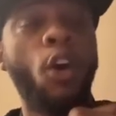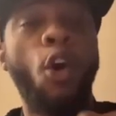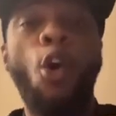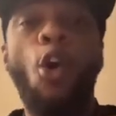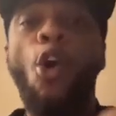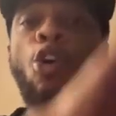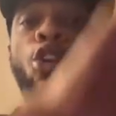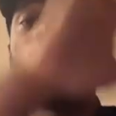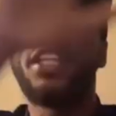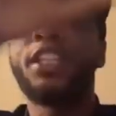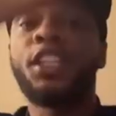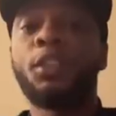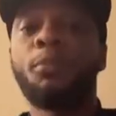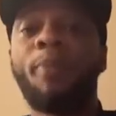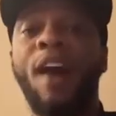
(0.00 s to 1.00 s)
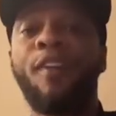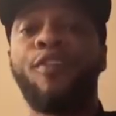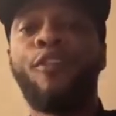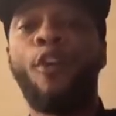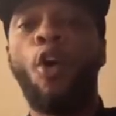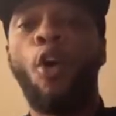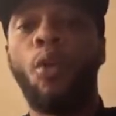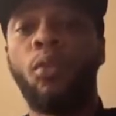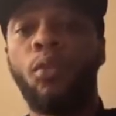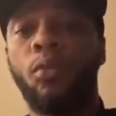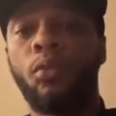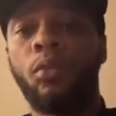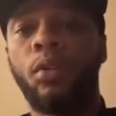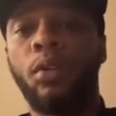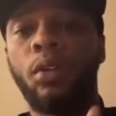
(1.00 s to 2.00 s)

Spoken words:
all of this is my fault.